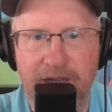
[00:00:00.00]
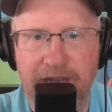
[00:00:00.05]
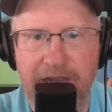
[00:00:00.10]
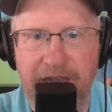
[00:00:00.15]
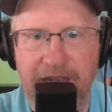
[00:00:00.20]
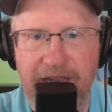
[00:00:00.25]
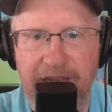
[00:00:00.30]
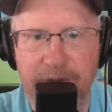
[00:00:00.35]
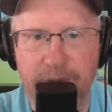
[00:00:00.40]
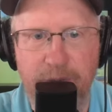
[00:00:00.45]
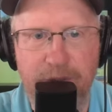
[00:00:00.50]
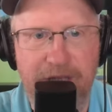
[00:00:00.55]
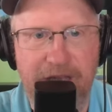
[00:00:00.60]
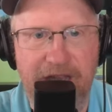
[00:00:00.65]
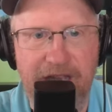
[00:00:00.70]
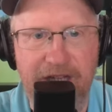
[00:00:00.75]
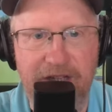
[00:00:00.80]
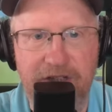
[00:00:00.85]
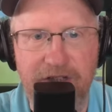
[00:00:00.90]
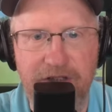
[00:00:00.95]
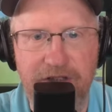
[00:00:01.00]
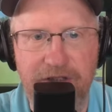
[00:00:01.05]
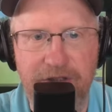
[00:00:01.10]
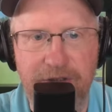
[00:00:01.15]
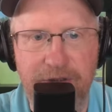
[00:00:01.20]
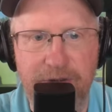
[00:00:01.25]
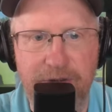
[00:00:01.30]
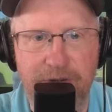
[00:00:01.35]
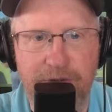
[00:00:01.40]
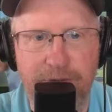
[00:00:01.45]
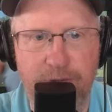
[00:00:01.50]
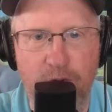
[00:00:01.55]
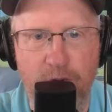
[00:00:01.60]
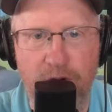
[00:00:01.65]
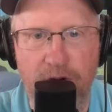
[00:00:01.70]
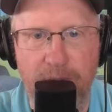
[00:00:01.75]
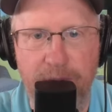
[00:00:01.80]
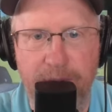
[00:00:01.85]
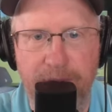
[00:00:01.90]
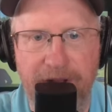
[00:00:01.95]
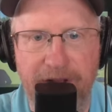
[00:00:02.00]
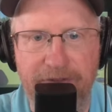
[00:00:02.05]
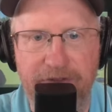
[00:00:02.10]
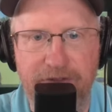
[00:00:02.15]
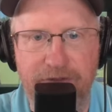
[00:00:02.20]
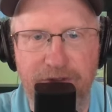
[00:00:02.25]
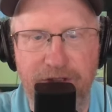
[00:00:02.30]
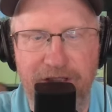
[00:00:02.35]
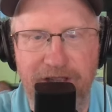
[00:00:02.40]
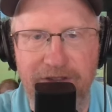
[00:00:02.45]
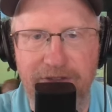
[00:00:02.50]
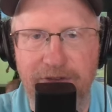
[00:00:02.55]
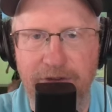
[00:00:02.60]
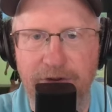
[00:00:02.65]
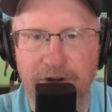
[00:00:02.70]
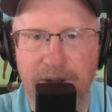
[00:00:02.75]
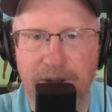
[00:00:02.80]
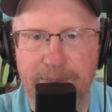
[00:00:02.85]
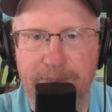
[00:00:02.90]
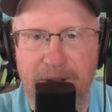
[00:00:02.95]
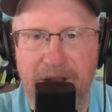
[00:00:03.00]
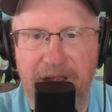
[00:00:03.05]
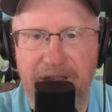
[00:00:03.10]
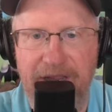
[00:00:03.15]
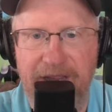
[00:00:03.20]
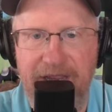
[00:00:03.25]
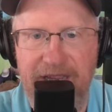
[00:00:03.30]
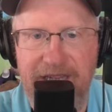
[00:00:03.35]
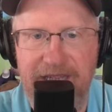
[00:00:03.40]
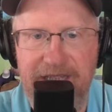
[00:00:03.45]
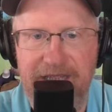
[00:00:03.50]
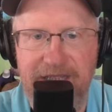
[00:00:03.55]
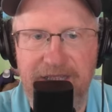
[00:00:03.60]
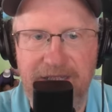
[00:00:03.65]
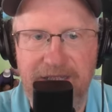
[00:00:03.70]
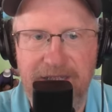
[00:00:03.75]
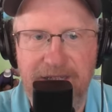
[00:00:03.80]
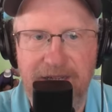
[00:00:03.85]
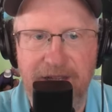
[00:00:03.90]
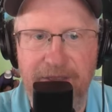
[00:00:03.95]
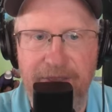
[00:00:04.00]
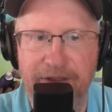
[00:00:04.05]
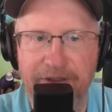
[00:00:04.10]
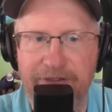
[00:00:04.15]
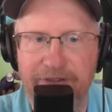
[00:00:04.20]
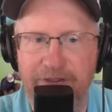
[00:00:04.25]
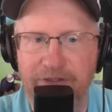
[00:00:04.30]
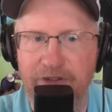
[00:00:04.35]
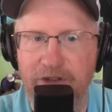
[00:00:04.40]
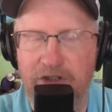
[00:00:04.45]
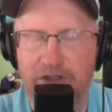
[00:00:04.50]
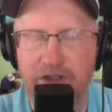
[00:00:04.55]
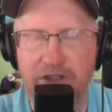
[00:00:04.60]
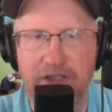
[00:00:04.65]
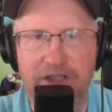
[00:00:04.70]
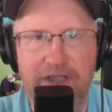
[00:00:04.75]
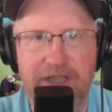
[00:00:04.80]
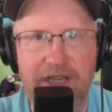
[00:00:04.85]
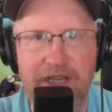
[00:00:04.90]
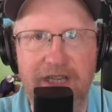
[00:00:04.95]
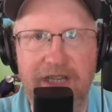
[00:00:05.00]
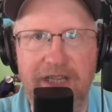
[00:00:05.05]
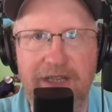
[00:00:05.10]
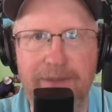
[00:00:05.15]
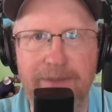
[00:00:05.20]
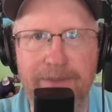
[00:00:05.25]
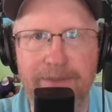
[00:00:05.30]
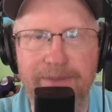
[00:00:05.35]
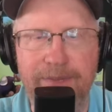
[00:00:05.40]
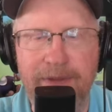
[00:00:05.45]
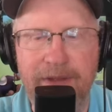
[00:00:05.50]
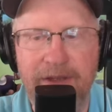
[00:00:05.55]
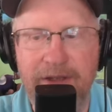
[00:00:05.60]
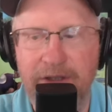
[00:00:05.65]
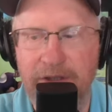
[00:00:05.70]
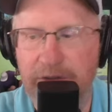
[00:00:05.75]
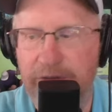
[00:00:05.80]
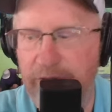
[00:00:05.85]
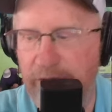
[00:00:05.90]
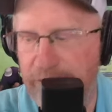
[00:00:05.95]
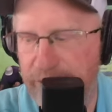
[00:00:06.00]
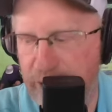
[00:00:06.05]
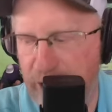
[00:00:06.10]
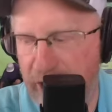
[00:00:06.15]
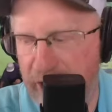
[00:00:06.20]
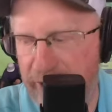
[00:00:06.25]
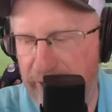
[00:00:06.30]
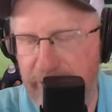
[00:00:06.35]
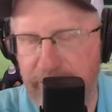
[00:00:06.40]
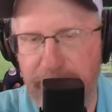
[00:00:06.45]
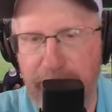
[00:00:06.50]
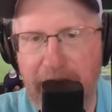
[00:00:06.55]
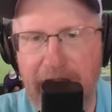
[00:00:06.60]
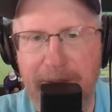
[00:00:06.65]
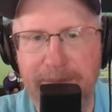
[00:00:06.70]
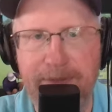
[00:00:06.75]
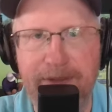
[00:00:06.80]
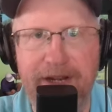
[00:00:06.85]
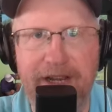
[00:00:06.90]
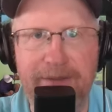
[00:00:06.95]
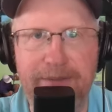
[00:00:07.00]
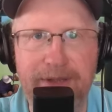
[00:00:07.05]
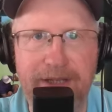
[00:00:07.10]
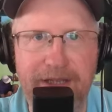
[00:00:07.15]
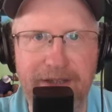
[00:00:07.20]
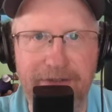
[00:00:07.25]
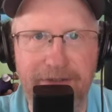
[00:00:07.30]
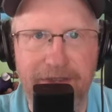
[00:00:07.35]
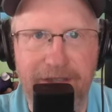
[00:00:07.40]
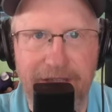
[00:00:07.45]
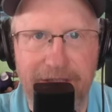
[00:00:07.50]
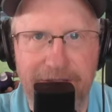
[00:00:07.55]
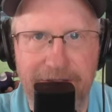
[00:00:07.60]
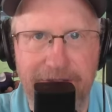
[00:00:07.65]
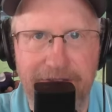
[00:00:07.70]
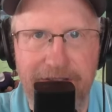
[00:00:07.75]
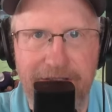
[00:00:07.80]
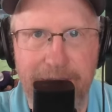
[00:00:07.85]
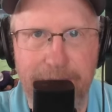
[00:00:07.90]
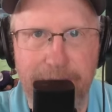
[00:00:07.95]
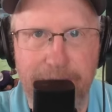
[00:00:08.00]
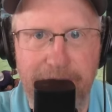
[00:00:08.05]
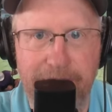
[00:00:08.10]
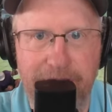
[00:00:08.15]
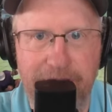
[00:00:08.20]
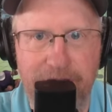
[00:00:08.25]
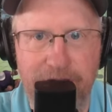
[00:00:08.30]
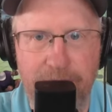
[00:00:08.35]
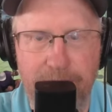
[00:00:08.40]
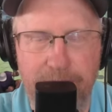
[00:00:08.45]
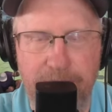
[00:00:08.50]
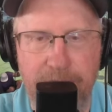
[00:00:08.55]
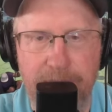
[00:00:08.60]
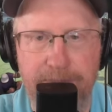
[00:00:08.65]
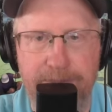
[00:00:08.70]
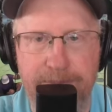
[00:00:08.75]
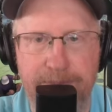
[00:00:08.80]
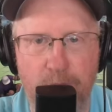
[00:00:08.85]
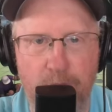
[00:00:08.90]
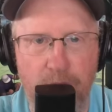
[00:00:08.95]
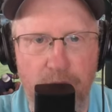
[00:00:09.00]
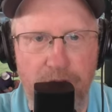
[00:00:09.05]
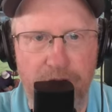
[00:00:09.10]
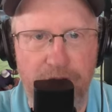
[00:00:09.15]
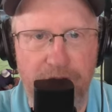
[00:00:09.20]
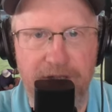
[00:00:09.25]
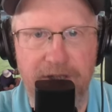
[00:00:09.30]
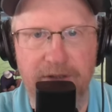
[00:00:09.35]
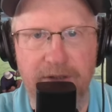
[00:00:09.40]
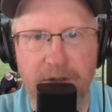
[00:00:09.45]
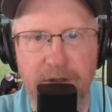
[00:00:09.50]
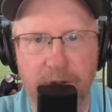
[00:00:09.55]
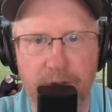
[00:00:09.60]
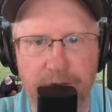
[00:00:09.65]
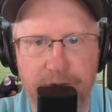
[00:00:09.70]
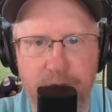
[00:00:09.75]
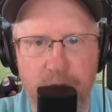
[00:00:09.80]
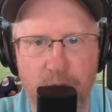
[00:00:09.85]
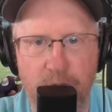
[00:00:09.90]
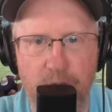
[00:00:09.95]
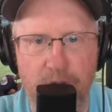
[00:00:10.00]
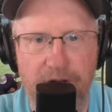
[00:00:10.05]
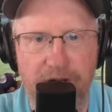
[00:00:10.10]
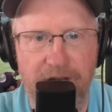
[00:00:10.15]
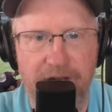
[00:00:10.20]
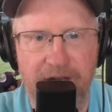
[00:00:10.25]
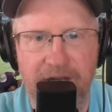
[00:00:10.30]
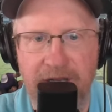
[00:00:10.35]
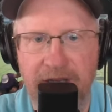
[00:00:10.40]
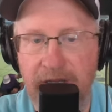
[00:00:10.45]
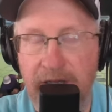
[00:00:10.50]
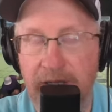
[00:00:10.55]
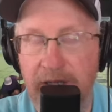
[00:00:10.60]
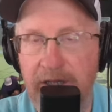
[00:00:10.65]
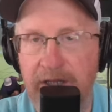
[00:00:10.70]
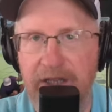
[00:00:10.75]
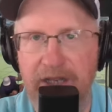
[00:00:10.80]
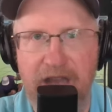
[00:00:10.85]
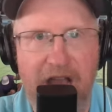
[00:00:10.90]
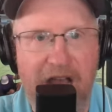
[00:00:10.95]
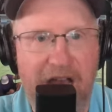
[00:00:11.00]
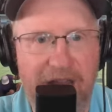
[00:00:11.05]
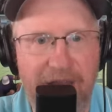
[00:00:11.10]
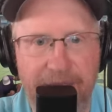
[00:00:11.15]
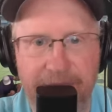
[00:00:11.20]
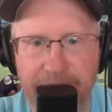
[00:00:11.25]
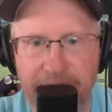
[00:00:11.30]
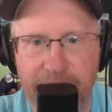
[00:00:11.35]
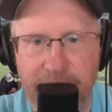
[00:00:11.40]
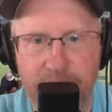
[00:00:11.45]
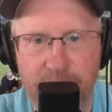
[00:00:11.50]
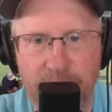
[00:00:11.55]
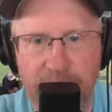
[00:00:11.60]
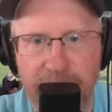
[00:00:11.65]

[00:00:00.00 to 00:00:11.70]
and we got good news for Buffs fans. They're up by 8. This is a good game. So for all the crap that I've been giving the NCAA tournament, boring, low scoring, not in this